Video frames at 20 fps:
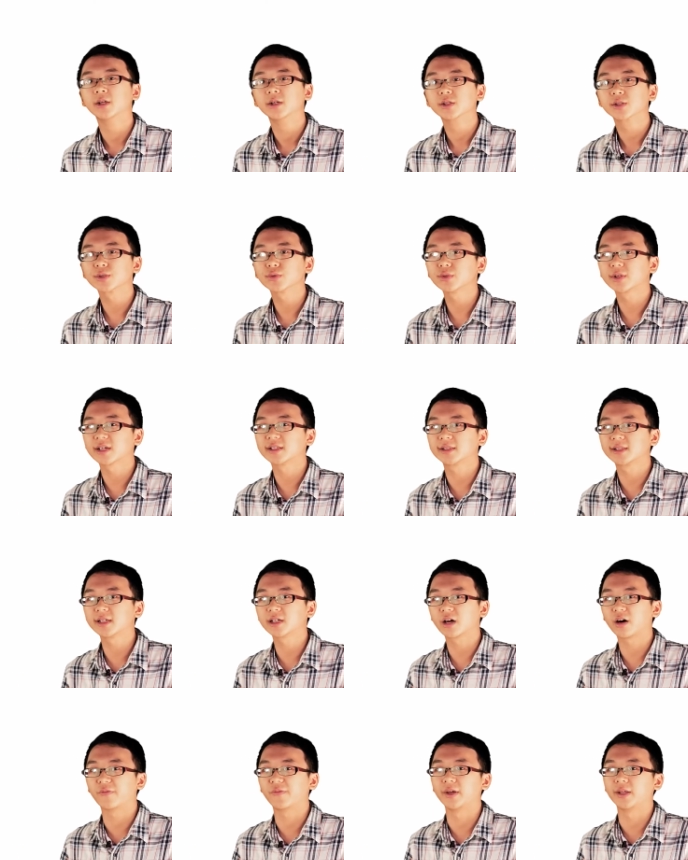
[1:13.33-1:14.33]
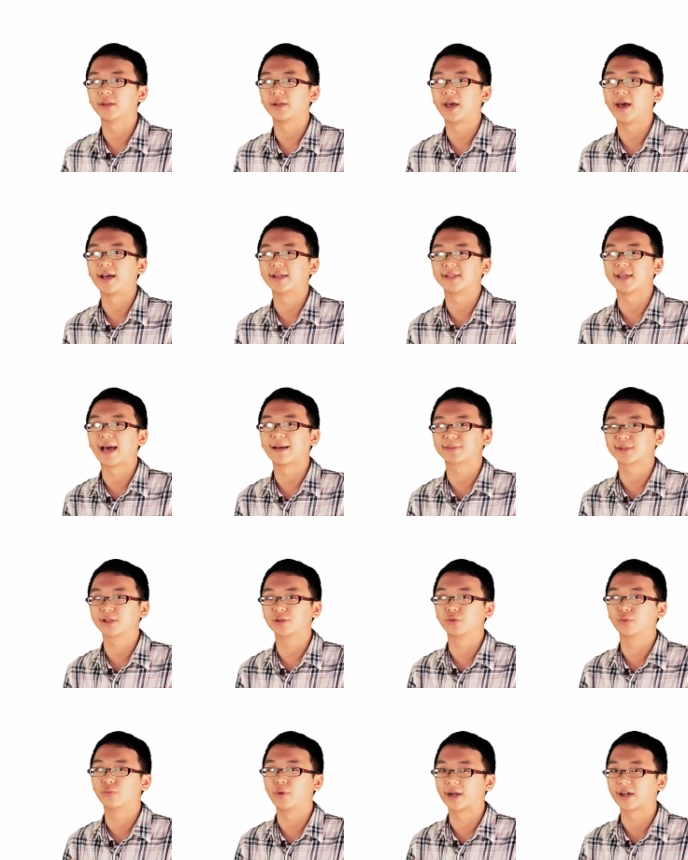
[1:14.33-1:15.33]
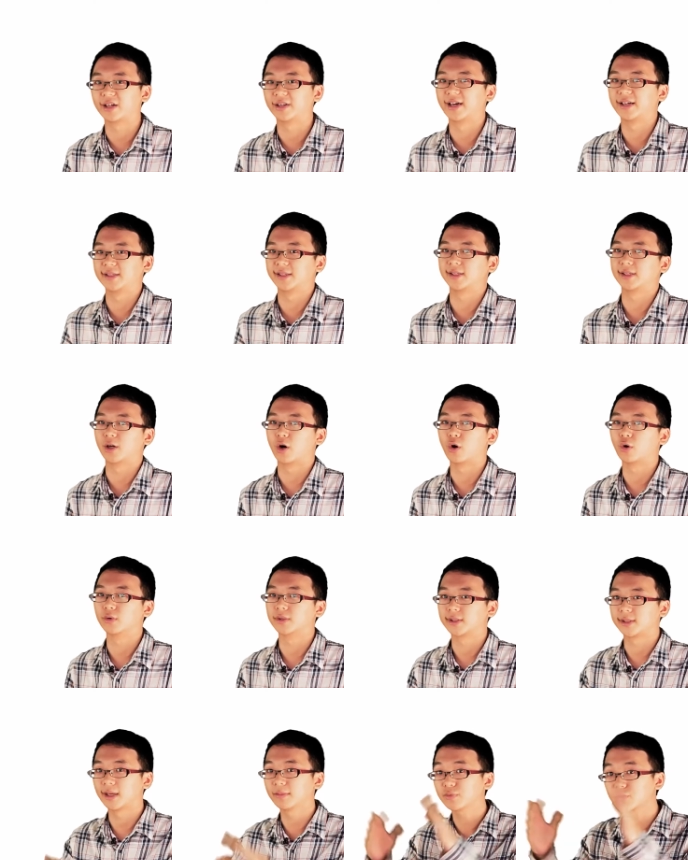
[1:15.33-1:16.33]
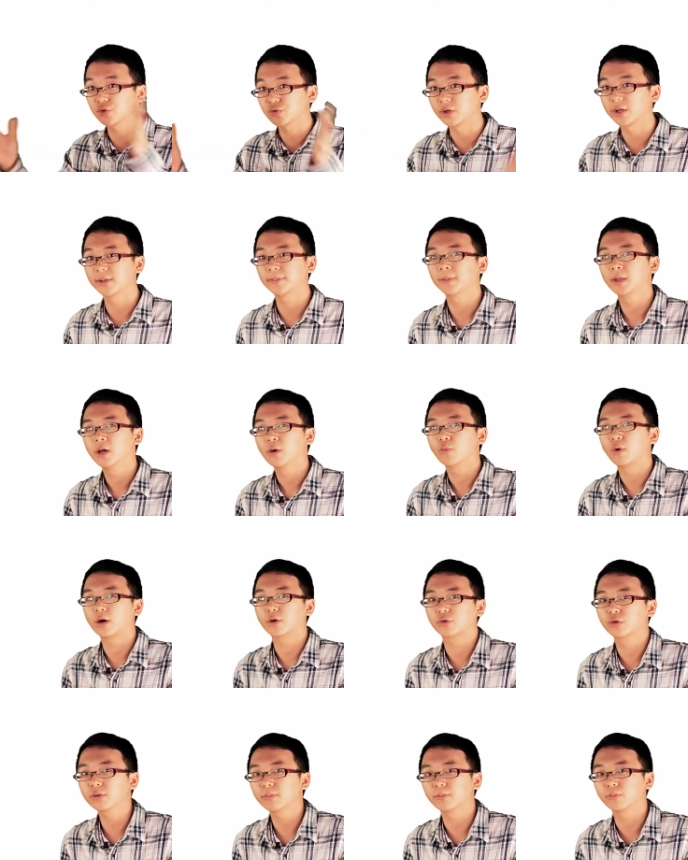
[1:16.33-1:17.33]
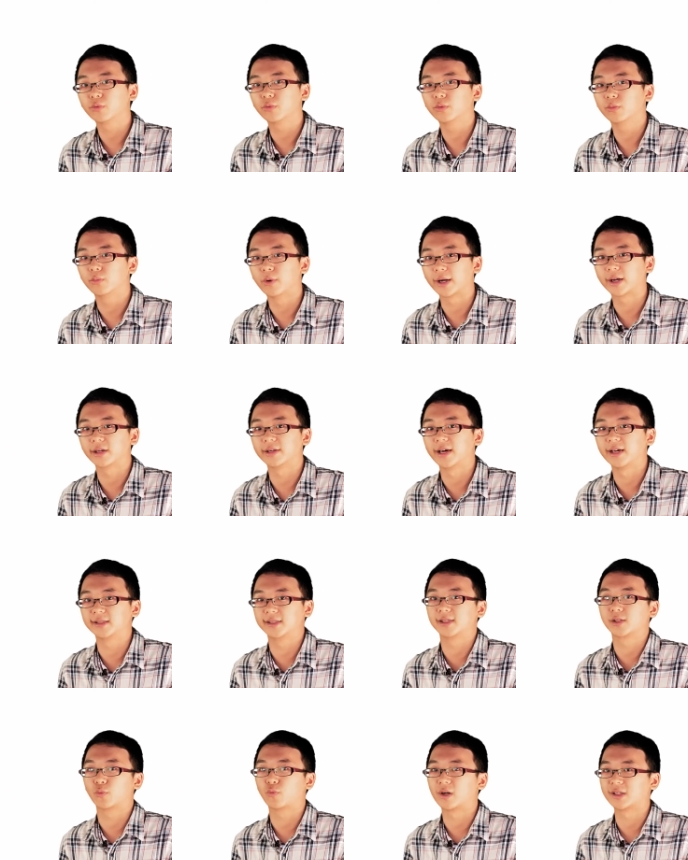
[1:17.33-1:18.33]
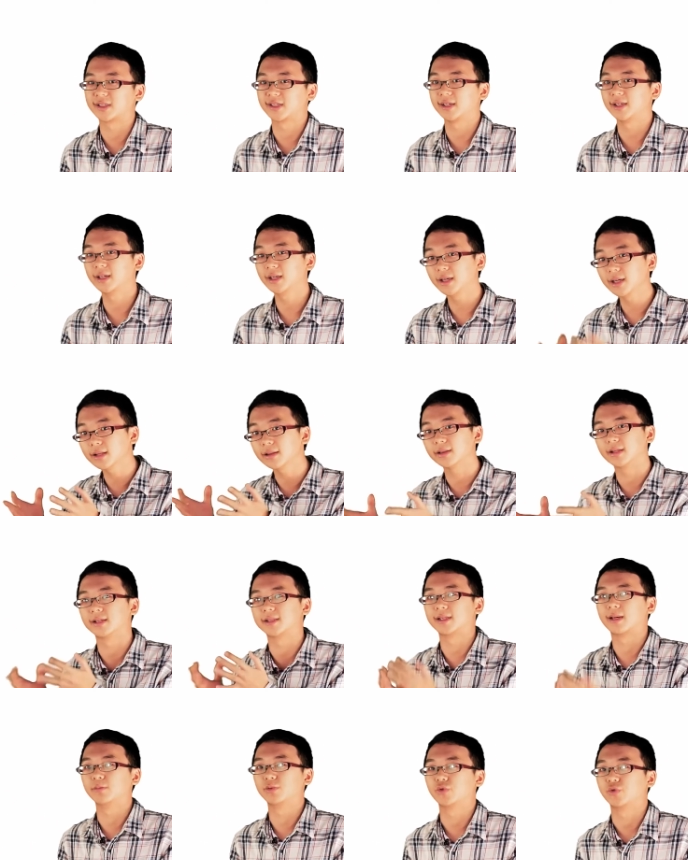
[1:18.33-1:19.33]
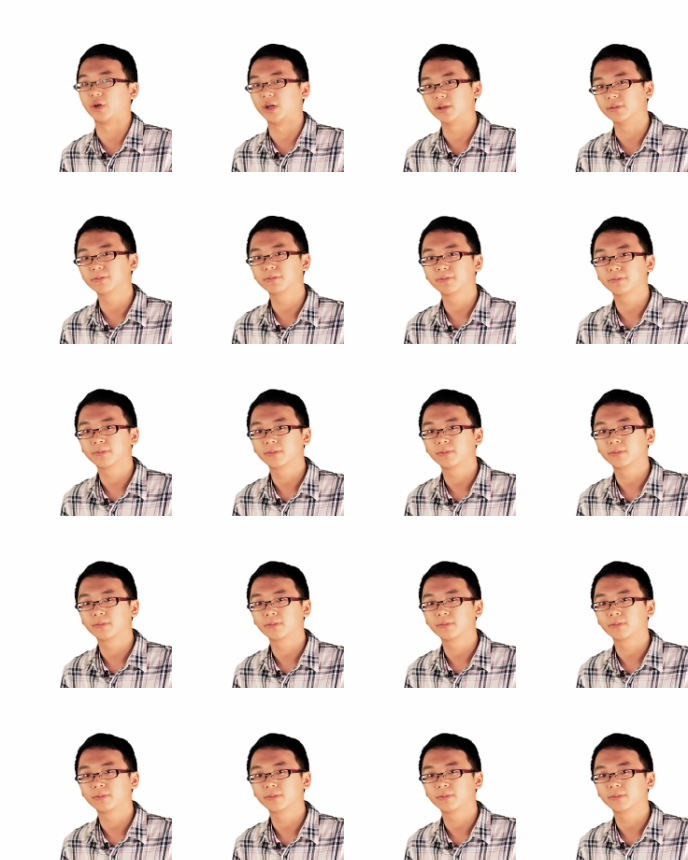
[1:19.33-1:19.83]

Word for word: So you can think of it as absolute recognizes the whole substrate, while group recognizes what's in the substrate.